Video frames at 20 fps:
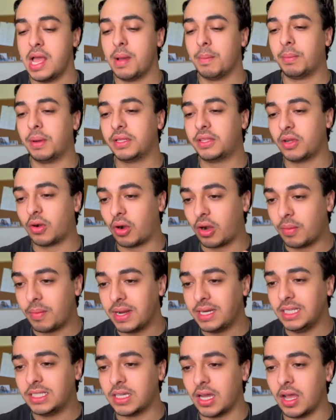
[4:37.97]
but there are
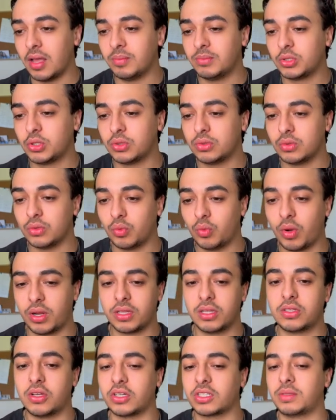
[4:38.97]
many times where
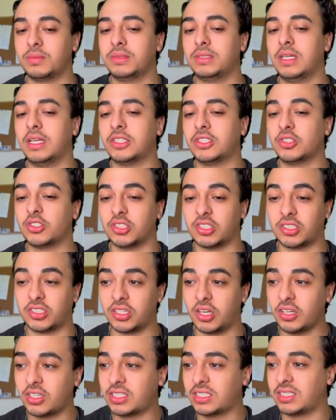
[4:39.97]
the documentation just
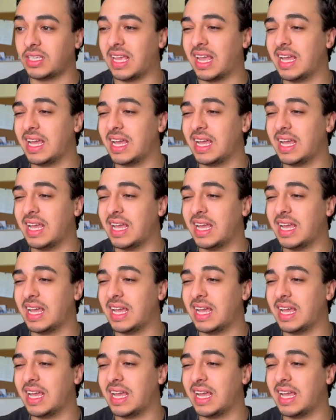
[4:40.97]
sucks